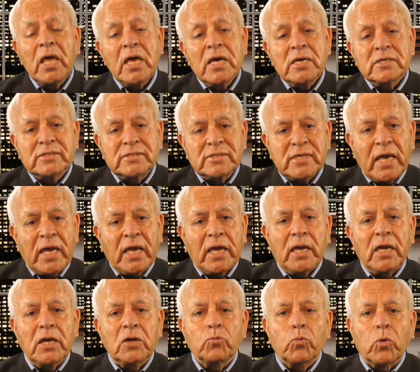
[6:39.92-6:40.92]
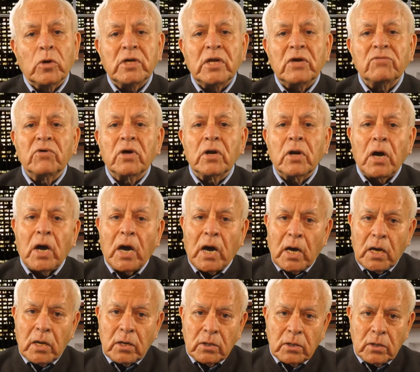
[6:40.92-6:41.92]
say in whatever
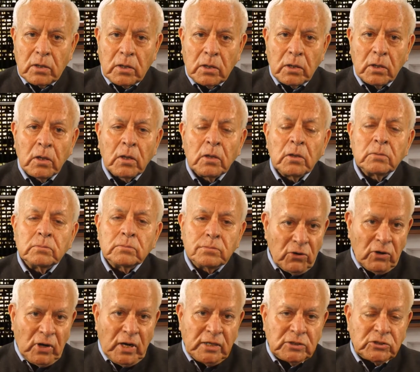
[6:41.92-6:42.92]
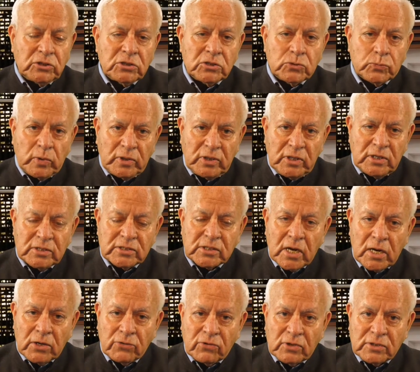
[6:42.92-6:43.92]
our the relations with these
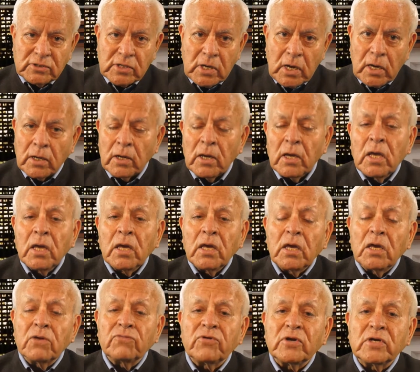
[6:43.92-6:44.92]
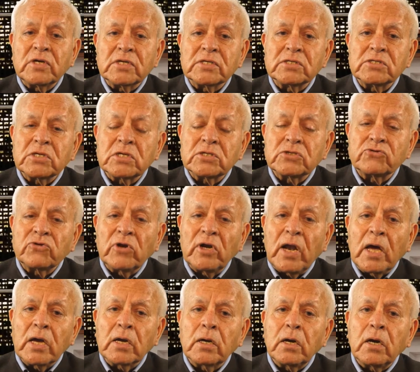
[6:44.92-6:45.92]
countries are. If it is Sri
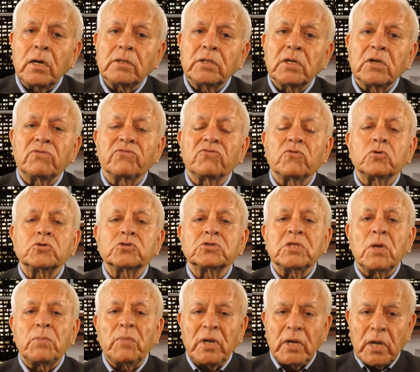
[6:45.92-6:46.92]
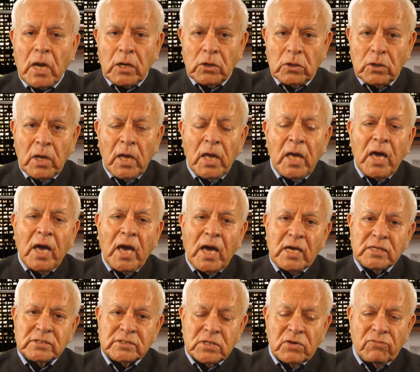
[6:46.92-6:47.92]
Lanka, then of course Tamil Nadu
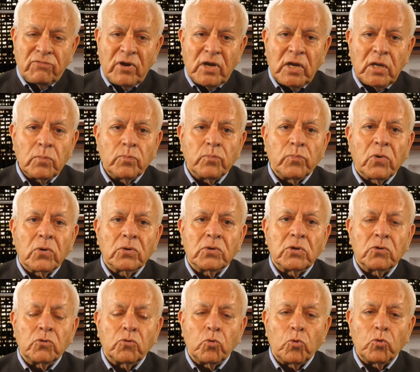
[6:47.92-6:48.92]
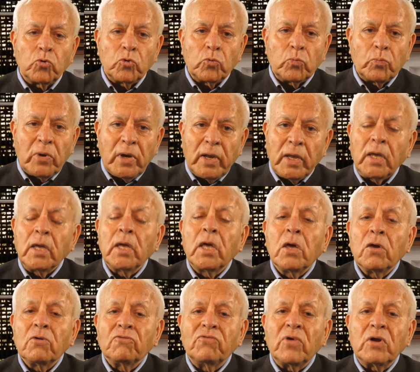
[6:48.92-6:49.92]
has a very important role to play.
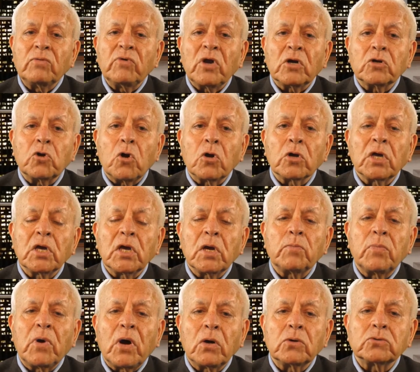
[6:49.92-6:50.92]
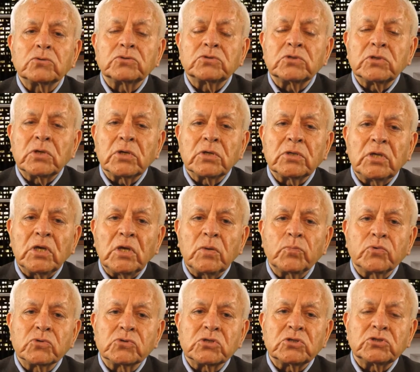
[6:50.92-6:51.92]
When we are talking about the
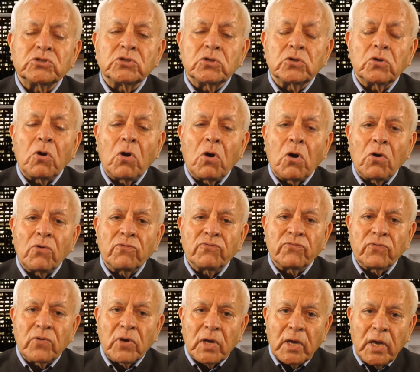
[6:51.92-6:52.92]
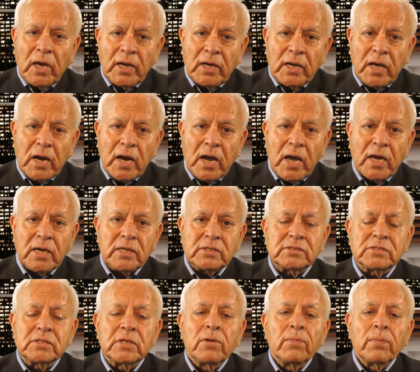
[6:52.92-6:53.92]
position of
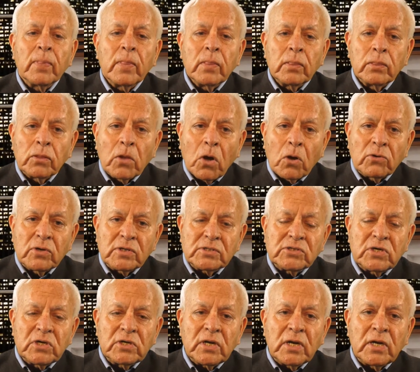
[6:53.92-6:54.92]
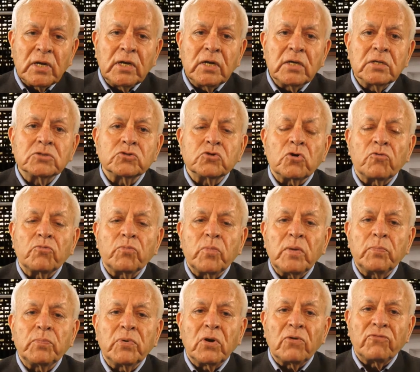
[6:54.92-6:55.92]
NRIs, non-resident Indians, or
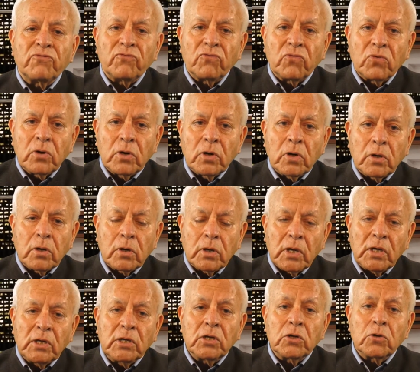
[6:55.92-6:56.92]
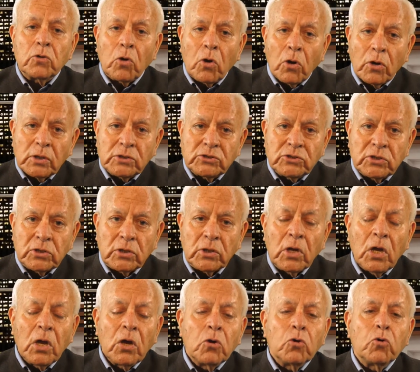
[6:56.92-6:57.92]
people of Indian
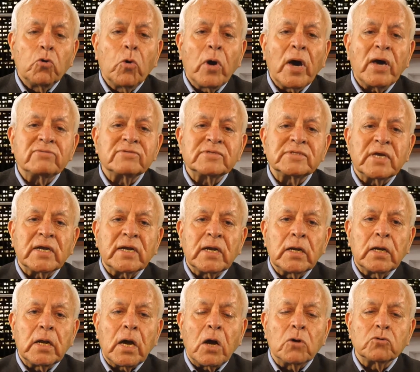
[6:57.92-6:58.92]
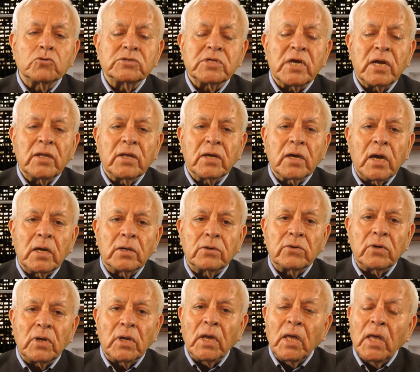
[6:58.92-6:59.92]
origin who have settled outside the
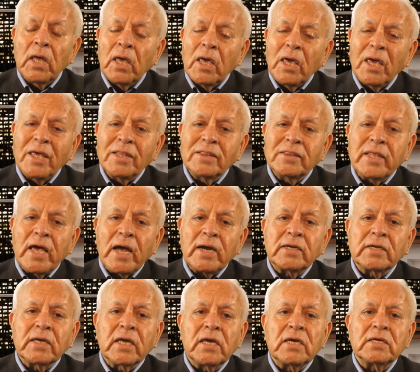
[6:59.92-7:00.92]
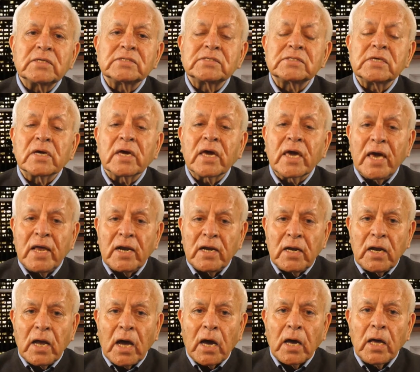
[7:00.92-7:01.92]
country, in that case
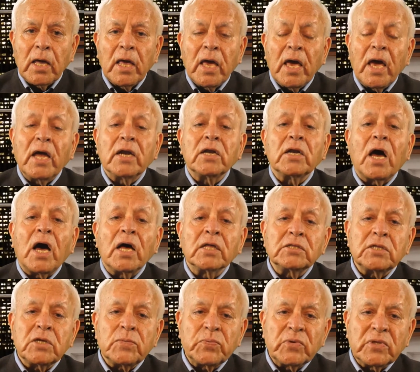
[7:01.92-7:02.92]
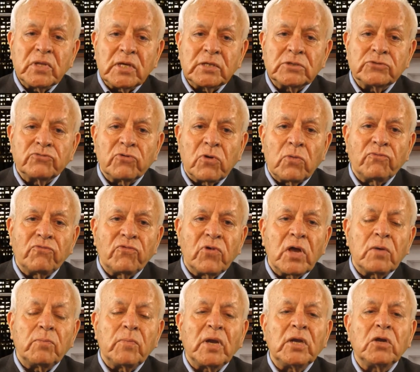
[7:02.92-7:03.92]
Kerala and Andhra Pradesh, from
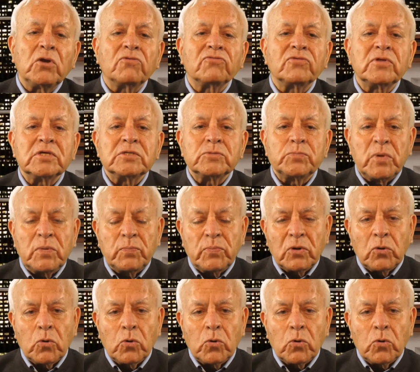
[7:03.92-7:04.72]
where many of these people